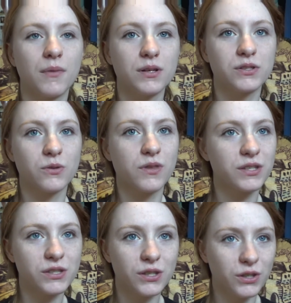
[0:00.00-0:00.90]
so
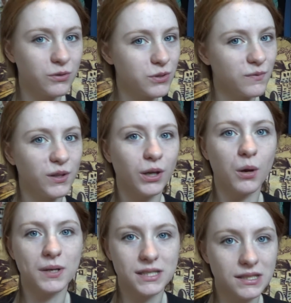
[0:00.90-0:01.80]
this YouTube
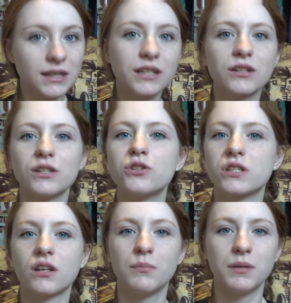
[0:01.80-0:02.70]
video is literally
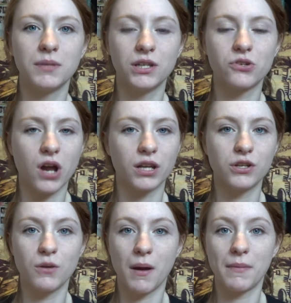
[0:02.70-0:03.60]
just going to be me trying to
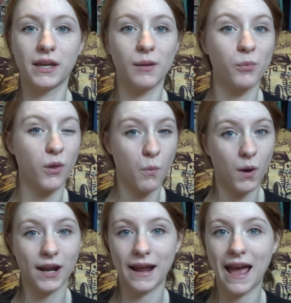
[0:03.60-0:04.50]
do my makeup with
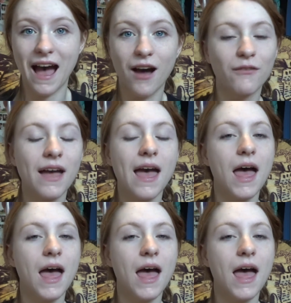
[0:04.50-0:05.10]
what I have